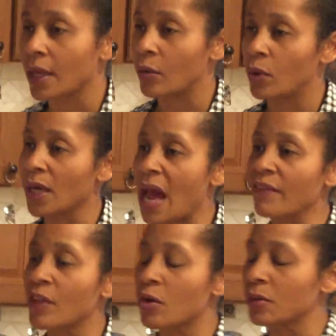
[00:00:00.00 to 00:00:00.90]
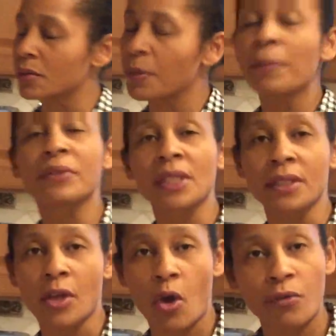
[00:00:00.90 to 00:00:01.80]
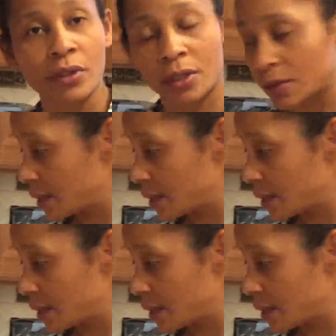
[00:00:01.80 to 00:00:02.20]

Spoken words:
and what I've noticed, people tend to overcook